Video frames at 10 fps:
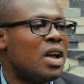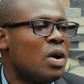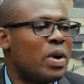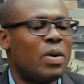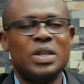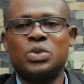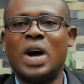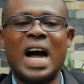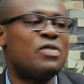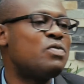We want to
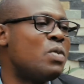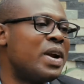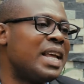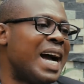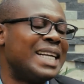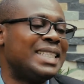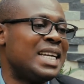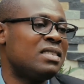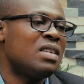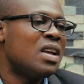have money and
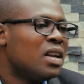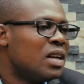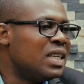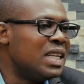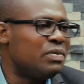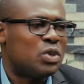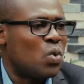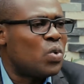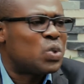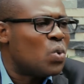then do
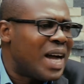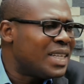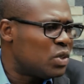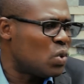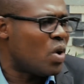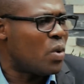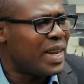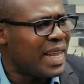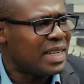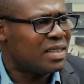what we
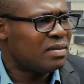need.